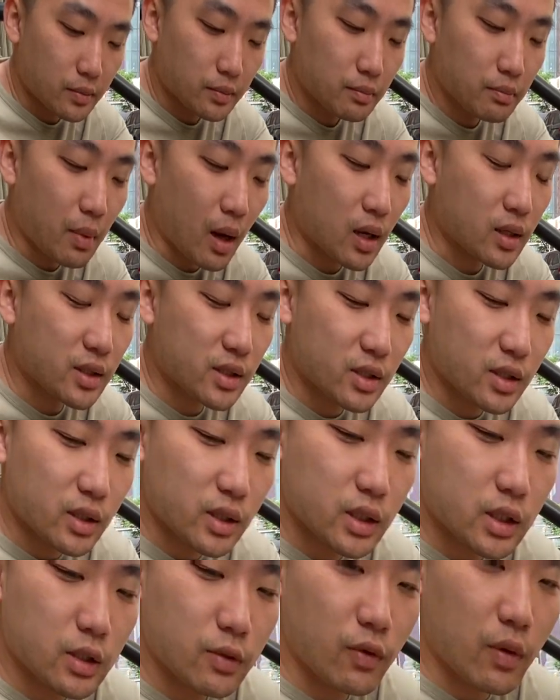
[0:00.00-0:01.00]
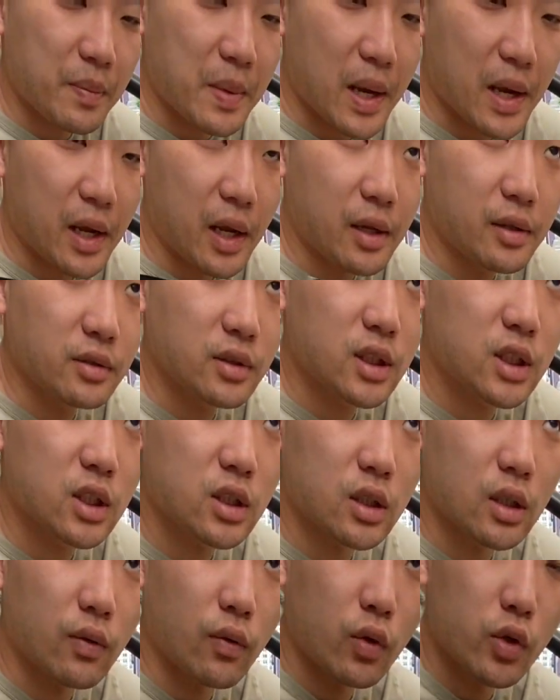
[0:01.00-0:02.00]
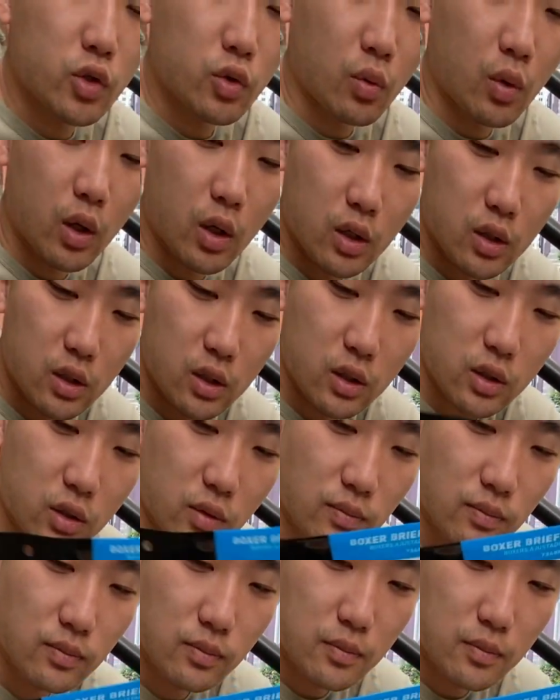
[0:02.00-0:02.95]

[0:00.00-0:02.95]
boxes paintings. I've always wanted these.